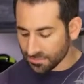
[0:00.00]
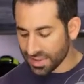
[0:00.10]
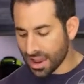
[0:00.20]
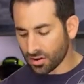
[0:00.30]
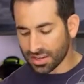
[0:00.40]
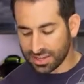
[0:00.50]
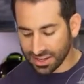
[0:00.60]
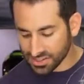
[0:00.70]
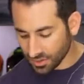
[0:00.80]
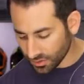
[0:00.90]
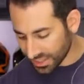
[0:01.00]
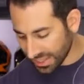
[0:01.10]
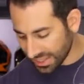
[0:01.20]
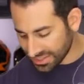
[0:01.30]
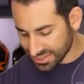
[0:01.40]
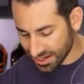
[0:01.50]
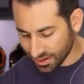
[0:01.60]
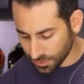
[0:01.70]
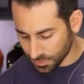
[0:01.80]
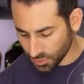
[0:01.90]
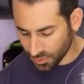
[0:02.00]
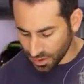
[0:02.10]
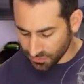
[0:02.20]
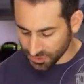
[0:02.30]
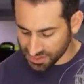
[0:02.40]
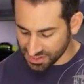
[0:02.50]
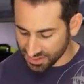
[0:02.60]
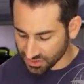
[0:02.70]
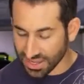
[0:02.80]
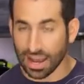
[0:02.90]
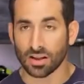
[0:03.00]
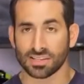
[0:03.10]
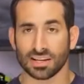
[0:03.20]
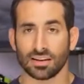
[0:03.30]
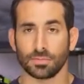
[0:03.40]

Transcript: now connects on the inside of the boot versus on the outside of